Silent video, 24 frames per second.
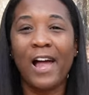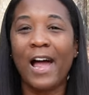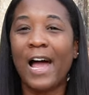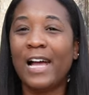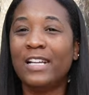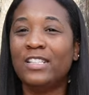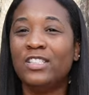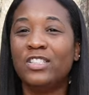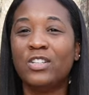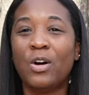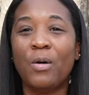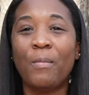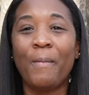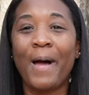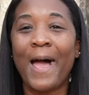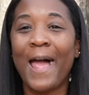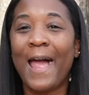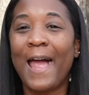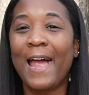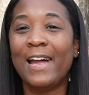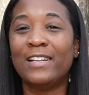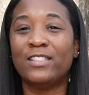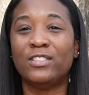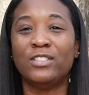I showed my
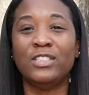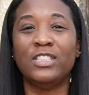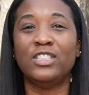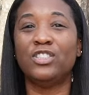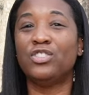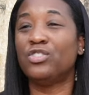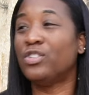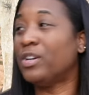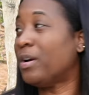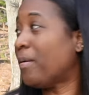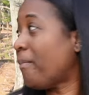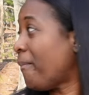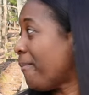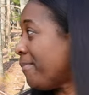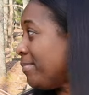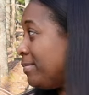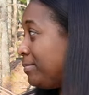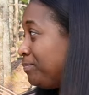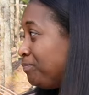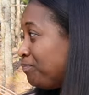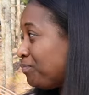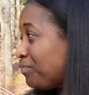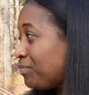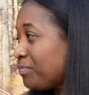ass on this trip.
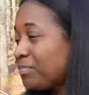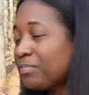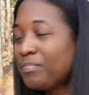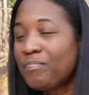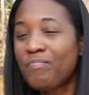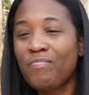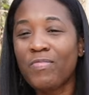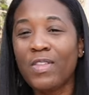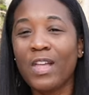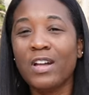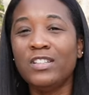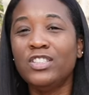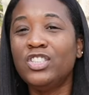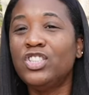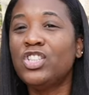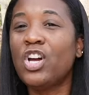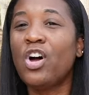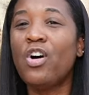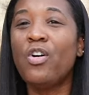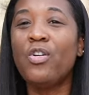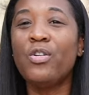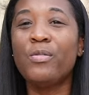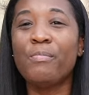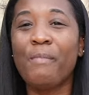
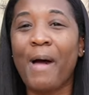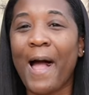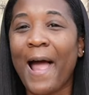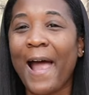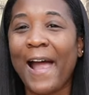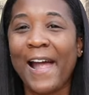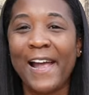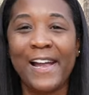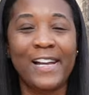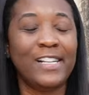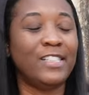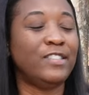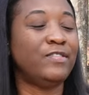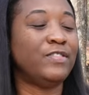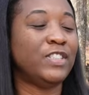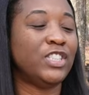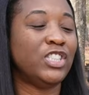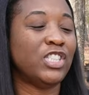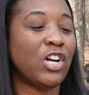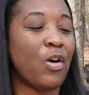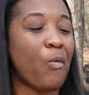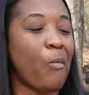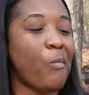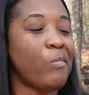Showed my ass for
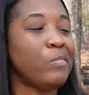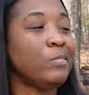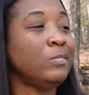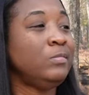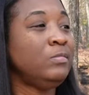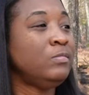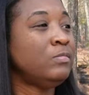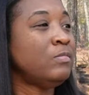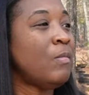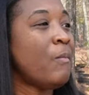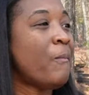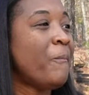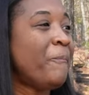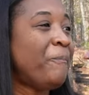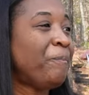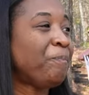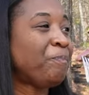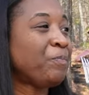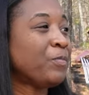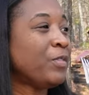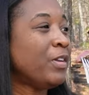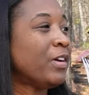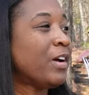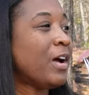sure.
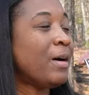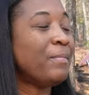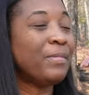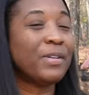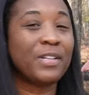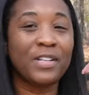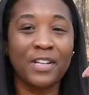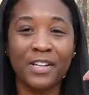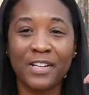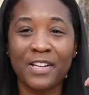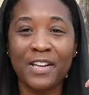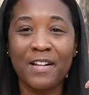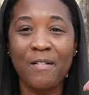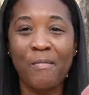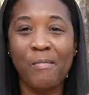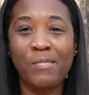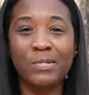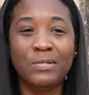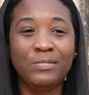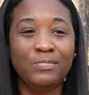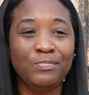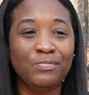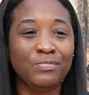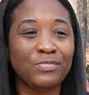gonna come to cooking,
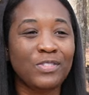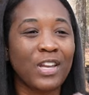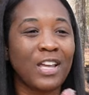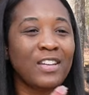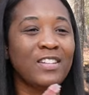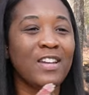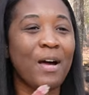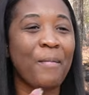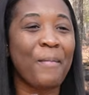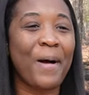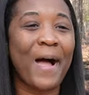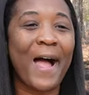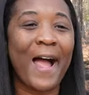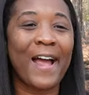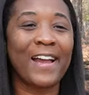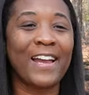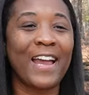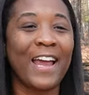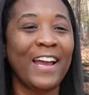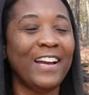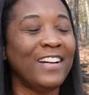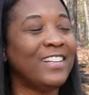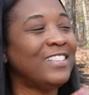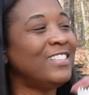and talking about I
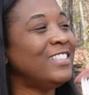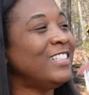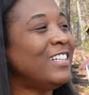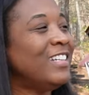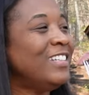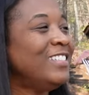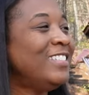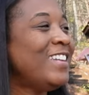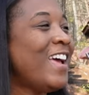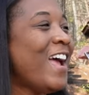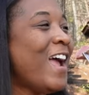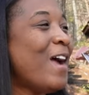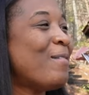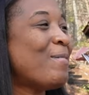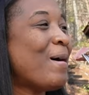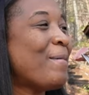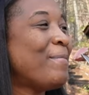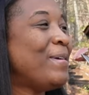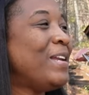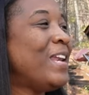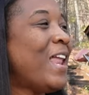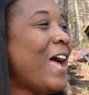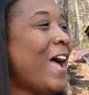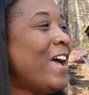can't cook. Damn, I
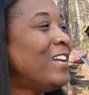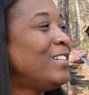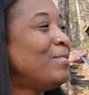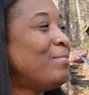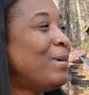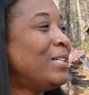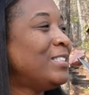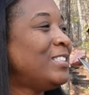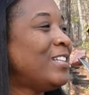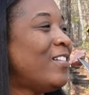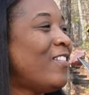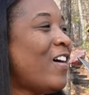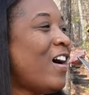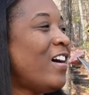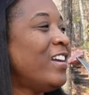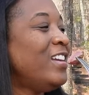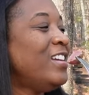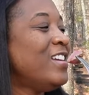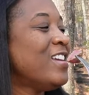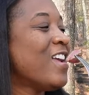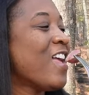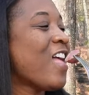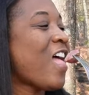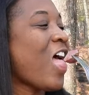be lying to myself all
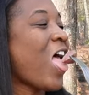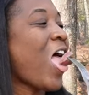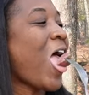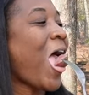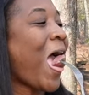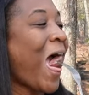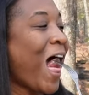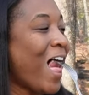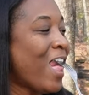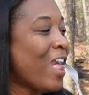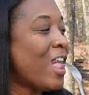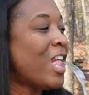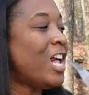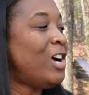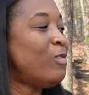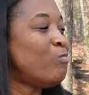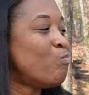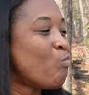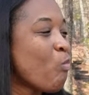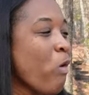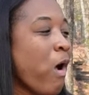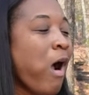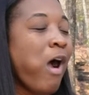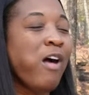these years.
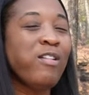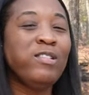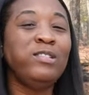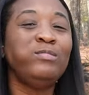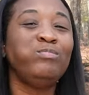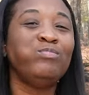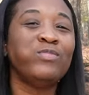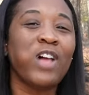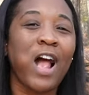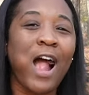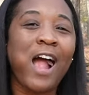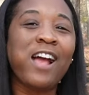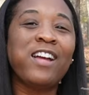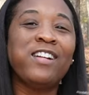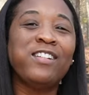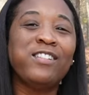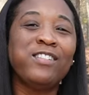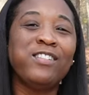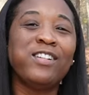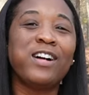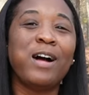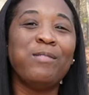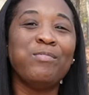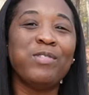I can
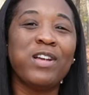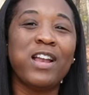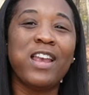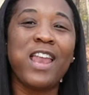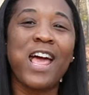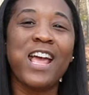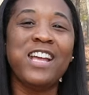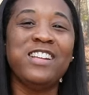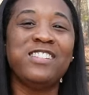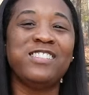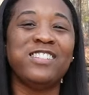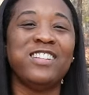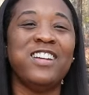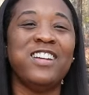cook. I'm just lazy.